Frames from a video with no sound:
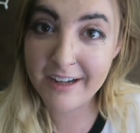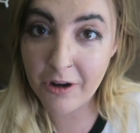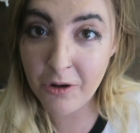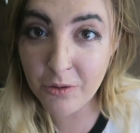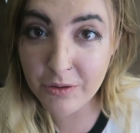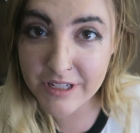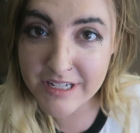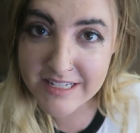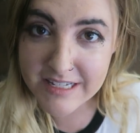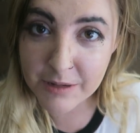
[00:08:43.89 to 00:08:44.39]
Now
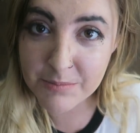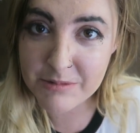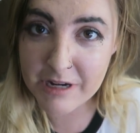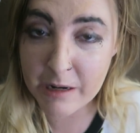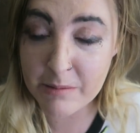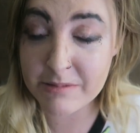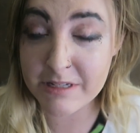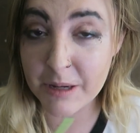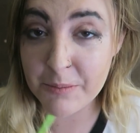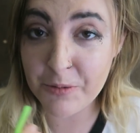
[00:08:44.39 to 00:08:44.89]
only
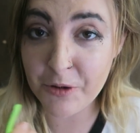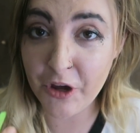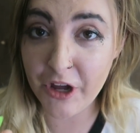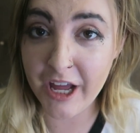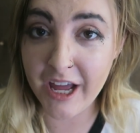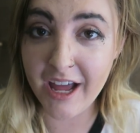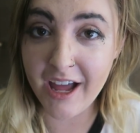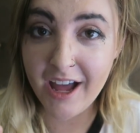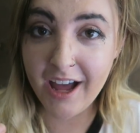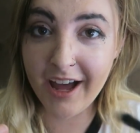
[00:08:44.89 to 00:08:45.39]
sometimes I
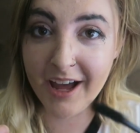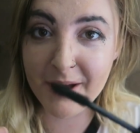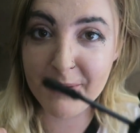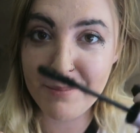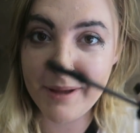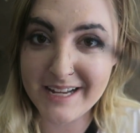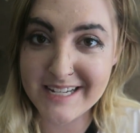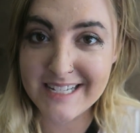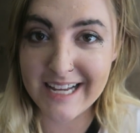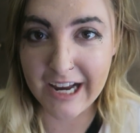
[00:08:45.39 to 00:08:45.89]
put
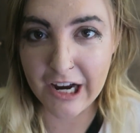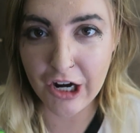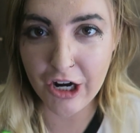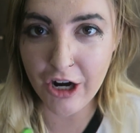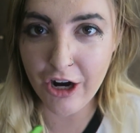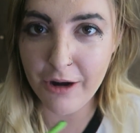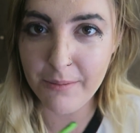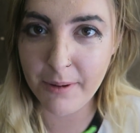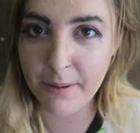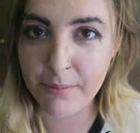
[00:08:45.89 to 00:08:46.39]

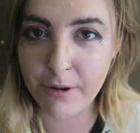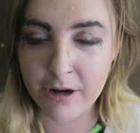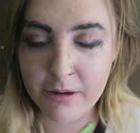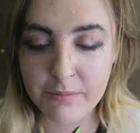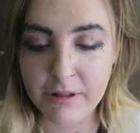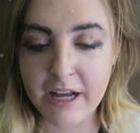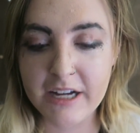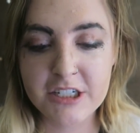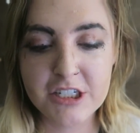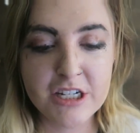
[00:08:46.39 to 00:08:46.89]
mascara on my
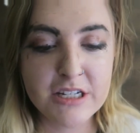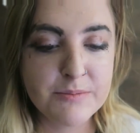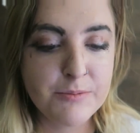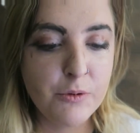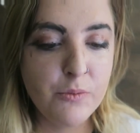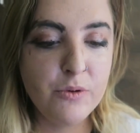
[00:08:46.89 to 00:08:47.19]
bottom lashes,